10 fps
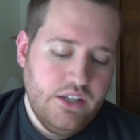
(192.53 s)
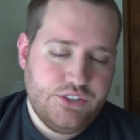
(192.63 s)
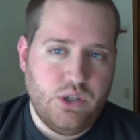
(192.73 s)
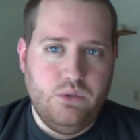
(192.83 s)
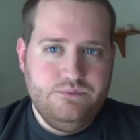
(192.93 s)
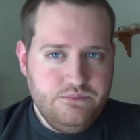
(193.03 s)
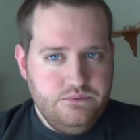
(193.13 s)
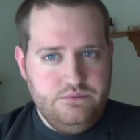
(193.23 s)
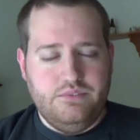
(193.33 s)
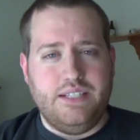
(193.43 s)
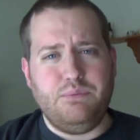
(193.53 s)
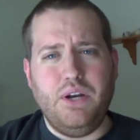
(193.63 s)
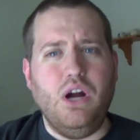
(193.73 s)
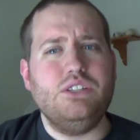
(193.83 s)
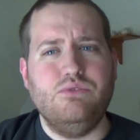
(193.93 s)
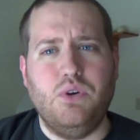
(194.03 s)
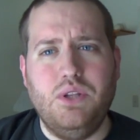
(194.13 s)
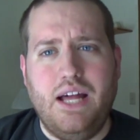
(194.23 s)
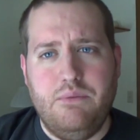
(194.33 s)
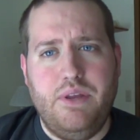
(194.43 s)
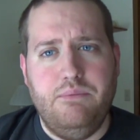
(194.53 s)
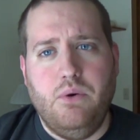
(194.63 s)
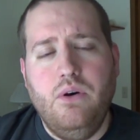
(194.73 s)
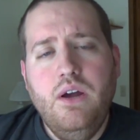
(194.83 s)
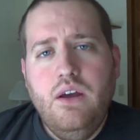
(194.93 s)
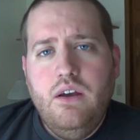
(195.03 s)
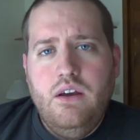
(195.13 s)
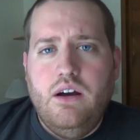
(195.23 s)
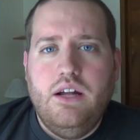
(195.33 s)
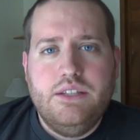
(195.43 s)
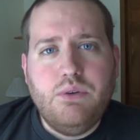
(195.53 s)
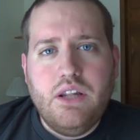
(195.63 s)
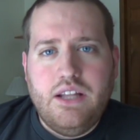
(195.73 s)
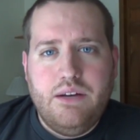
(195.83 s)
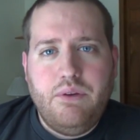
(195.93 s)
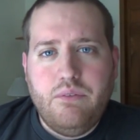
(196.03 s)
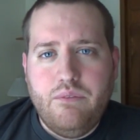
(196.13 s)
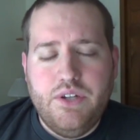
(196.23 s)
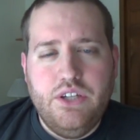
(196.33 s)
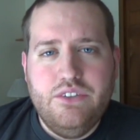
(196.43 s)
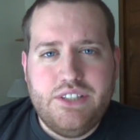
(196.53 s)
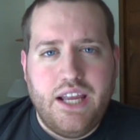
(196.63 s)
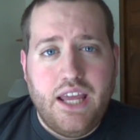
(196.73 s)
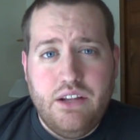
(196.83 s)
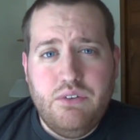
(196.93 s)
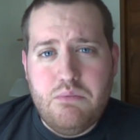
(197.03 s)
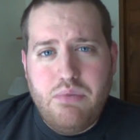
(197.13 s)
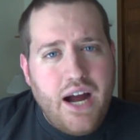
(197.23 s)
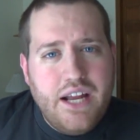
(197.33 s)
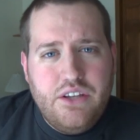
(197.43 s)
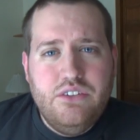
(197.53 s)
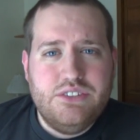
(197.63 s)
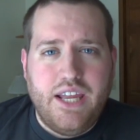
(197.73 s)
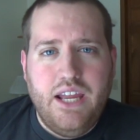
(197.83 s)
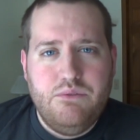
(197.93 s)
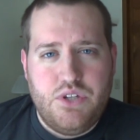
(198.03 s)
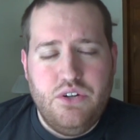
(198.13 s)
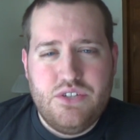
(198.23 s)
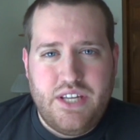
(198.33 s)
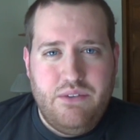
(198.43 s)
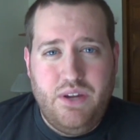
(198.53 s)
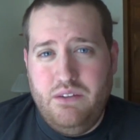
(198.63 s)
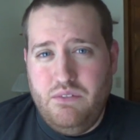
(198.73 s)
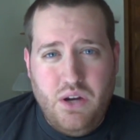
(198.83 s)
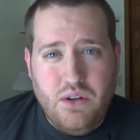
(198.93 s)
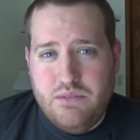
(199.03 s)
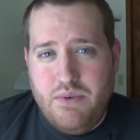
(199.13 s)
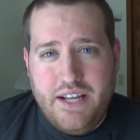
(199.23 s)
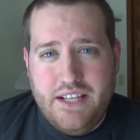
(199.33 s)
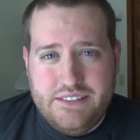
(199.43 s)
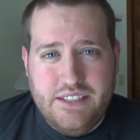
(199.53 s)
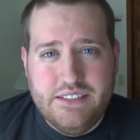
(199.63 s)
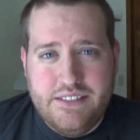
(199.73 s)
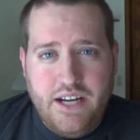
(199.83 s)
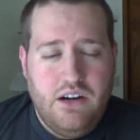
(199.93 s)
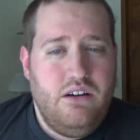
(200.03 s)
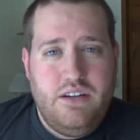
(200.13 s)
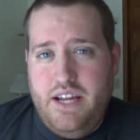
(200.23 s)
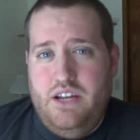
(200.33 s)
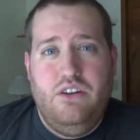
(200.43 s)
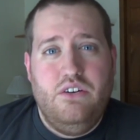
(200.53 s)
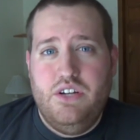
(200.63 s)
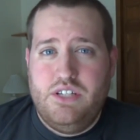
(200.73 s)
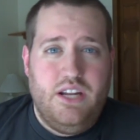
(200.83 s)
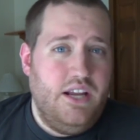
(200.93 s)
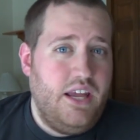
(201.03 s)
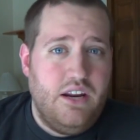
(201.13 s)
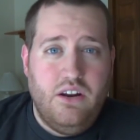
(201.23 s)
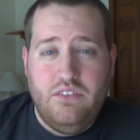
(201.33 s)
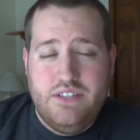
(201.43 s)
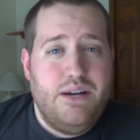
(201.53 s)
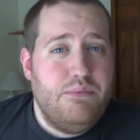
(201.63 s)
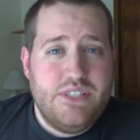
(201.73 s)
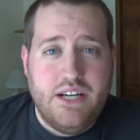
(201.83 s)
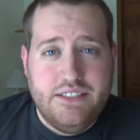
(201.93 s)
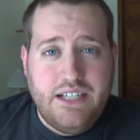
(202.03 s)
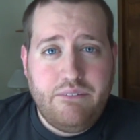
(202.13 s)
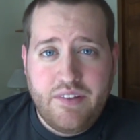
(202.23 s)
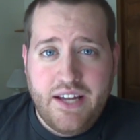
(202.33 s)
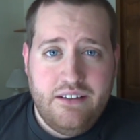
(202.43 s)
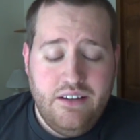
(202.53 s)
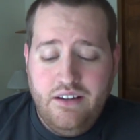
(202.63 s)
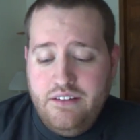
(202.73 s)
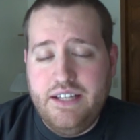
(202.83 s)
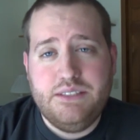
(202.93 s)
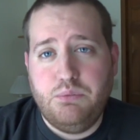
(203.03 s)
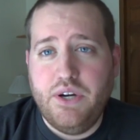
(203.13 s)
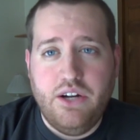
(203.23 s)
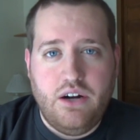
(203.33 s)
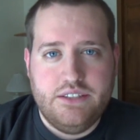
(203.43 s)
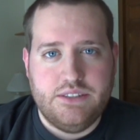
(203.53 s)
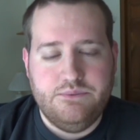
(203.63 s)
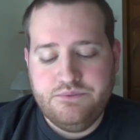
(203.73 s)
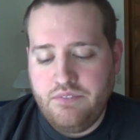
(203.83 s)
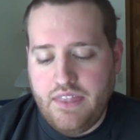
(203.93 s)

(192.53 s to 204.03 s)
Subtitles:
So that's pretty awesome for a lot of people. It's what a lot of people have been using. And if you buy used games and you're saving, the money as it is there, and you're just going to get another 10% on top of that, that's pretty awesome.